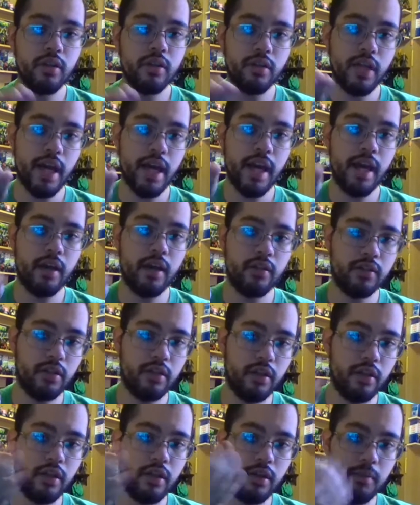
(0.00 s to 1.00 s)
that
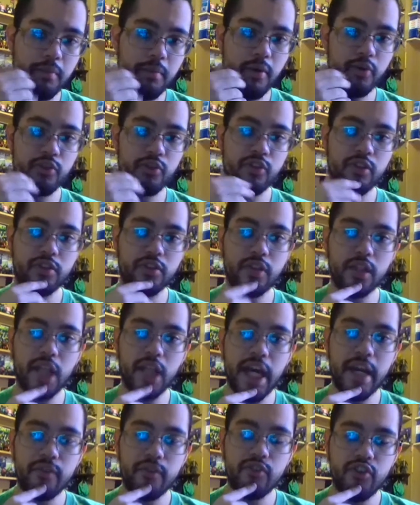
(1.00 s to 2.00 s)
the person in the
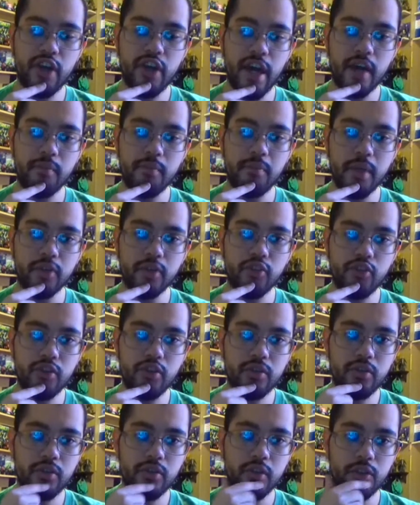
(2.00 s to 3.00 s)
live chat
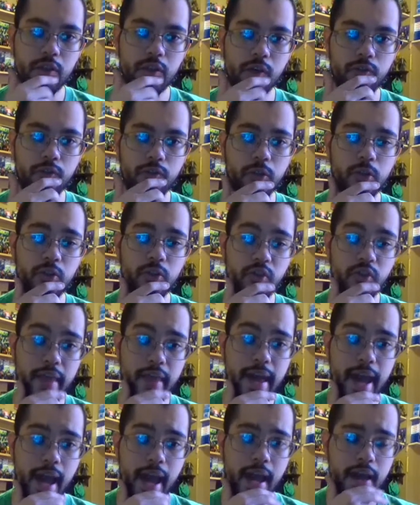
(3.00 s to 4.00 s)
mentioned. So there's
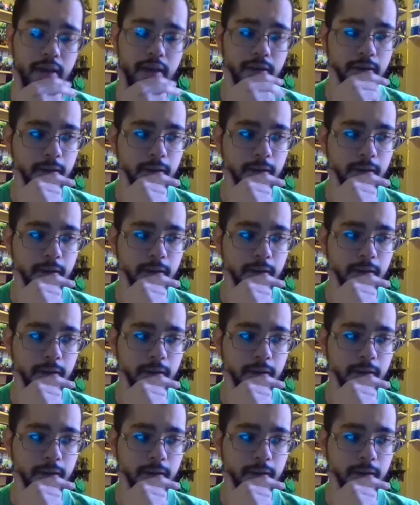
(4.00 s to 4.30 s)
that.